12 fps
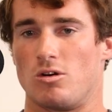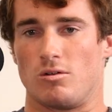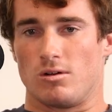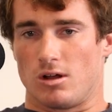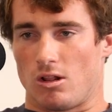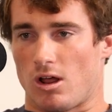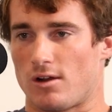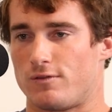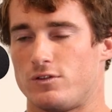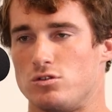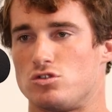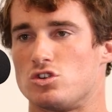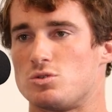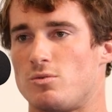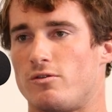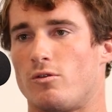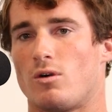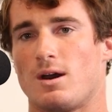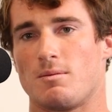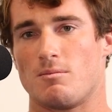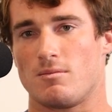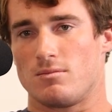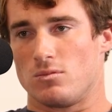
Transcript: a lot of futures before I